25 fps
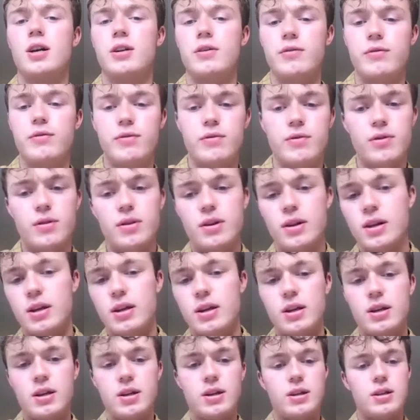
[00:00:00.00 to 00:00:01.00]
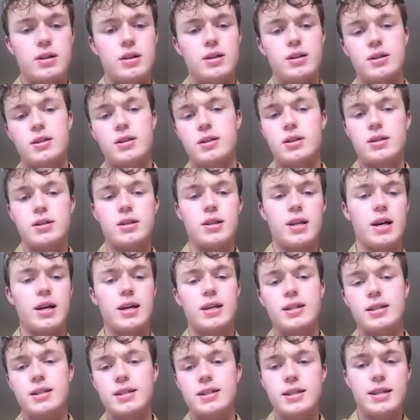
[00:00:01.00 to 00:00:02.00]
of like
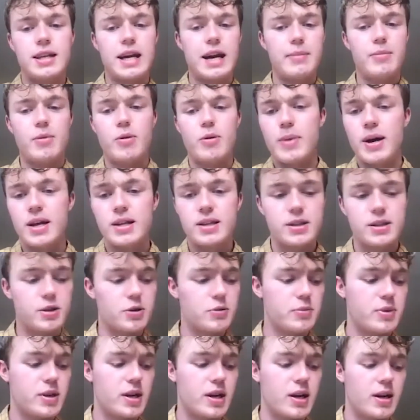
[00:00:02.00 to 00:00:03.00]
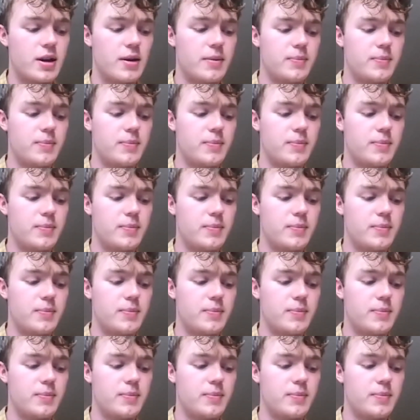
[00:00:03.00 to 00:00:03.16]
get momentum yet.